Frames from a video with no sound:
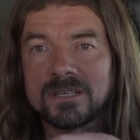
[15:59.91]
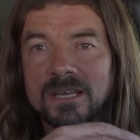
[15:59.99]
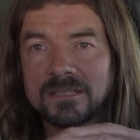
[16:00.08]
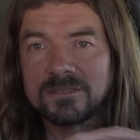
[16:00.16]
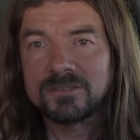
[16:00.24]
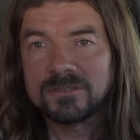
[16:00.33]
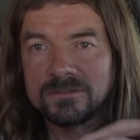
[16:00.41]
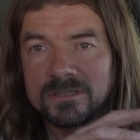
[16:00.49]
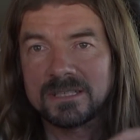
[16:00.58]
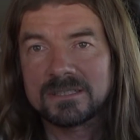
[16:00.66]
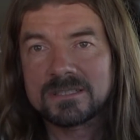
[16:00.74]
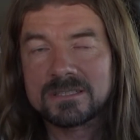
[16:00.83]
I can do
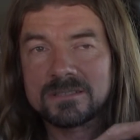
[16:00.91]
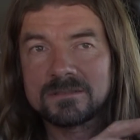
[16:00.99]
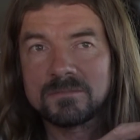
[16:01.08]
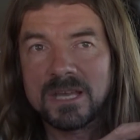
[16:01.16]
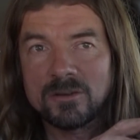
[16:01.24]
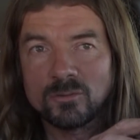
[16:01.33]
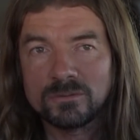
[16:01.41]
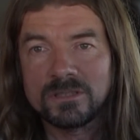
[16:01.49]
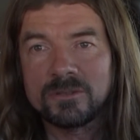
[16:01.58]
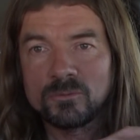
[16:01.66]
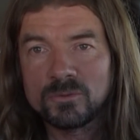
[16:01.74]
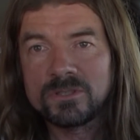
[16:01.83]
this. My
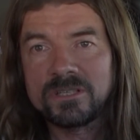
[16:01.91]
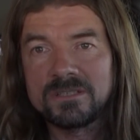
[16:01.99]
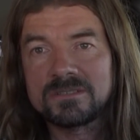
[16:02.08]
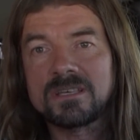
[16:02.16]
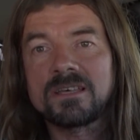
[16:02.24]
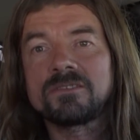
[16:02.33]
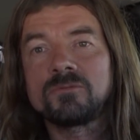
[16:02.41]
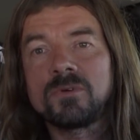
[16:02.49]
only worry is that the